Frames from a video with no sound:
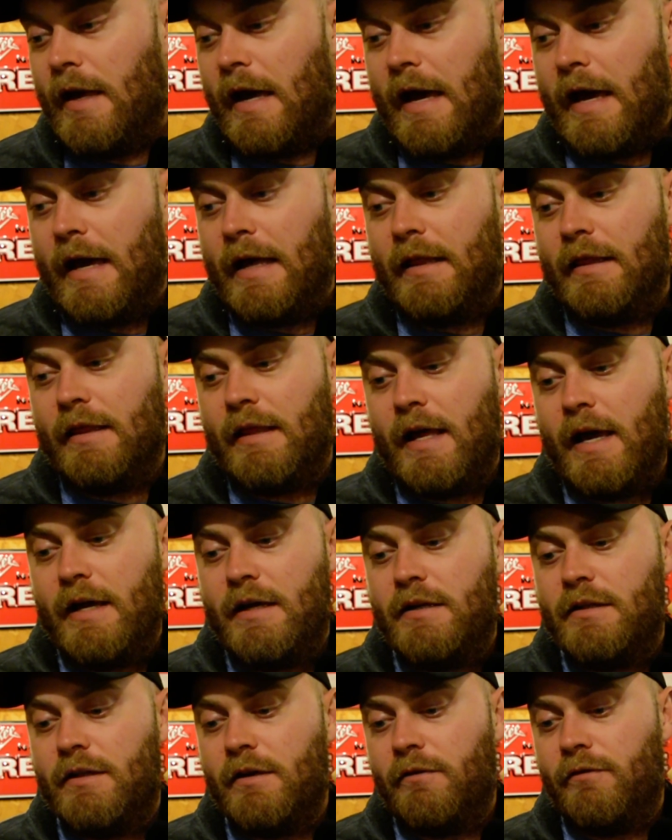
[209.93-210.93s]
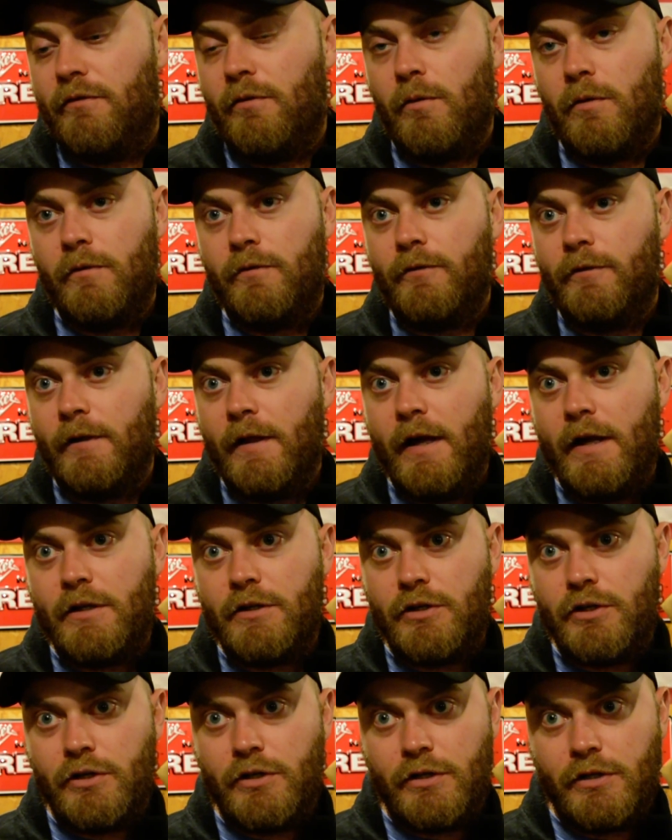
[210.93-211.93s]
I like the four
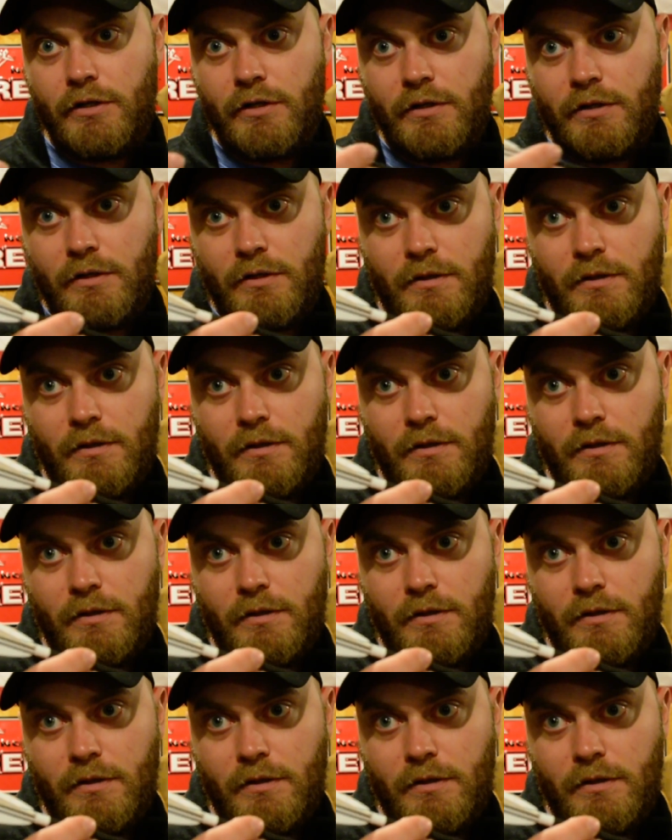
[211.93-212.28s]
fletch